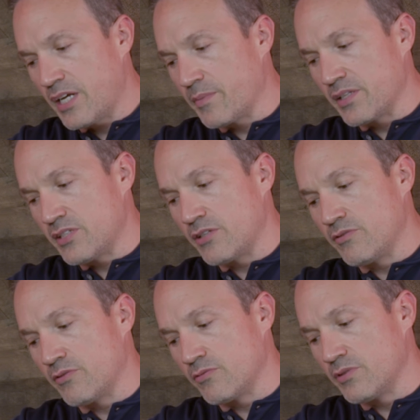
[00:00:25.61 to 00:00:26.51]
I'm going to take
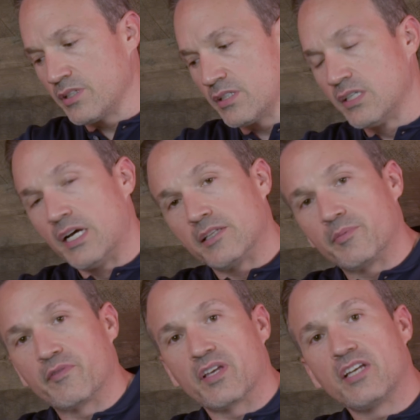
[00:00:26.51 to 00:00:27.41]
you through a little
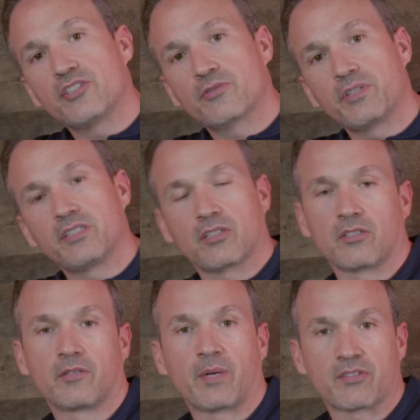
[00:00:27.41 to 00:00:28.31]
bit of the history to
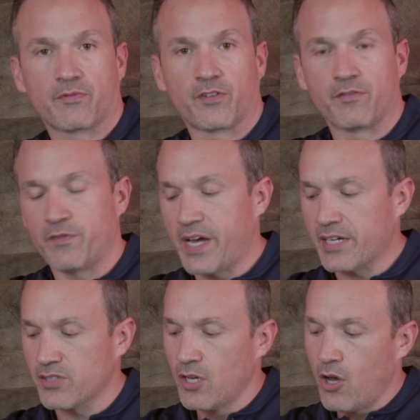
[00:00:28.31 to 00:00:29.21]
learn about some fun
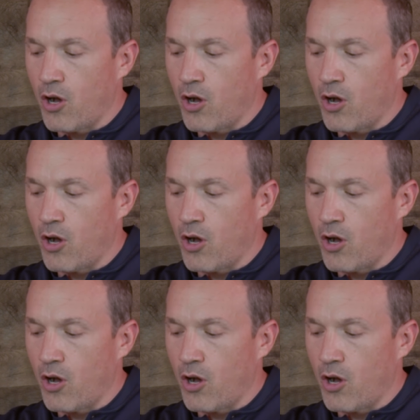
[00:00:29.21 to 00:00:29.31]
facts.